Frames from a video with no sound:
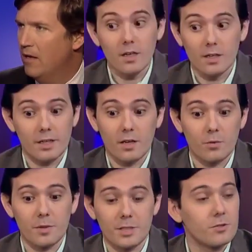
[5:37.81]
Yeah, and I
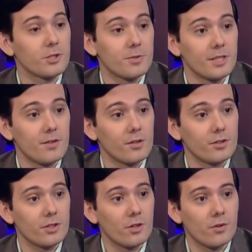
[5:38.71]
don't want to make too much money either.
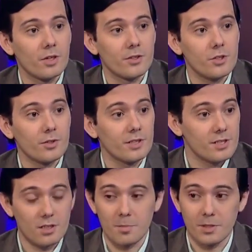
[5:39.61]
You know, the Turing
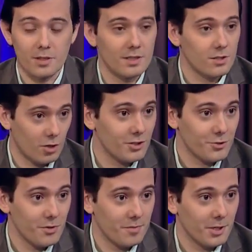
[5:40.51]
is a company that's across
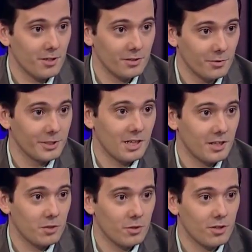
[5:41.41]
the street from here, literally
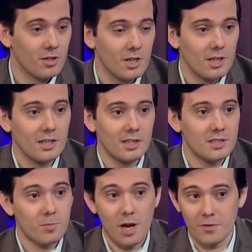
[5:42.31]
catty corner.
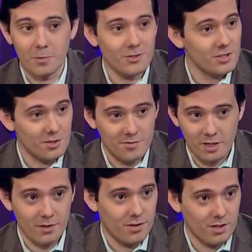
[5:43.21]
Its profit margins are
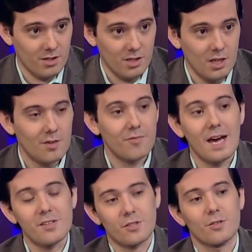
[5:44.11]
very thin.
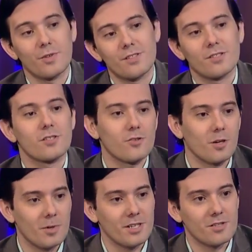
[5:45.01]
Pfizer raises the
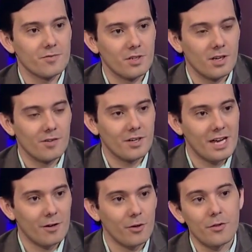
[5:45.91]
drug price of uh,
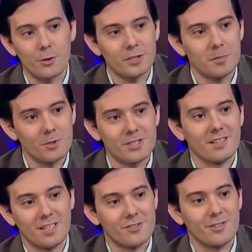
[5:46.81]
Viagra
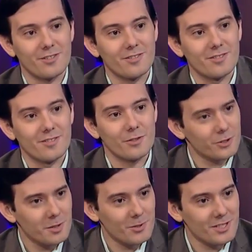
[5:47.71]
13% last year.
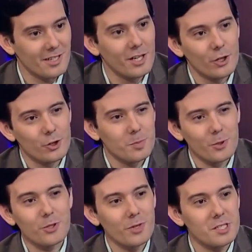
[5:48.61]
13%. Okay. You're
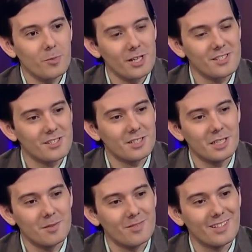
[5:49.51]
supposed to raise prices to
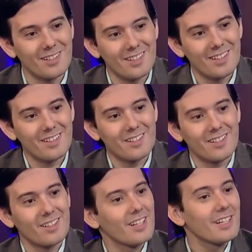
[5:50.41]
Not keep. to brag, but I wouldn't know.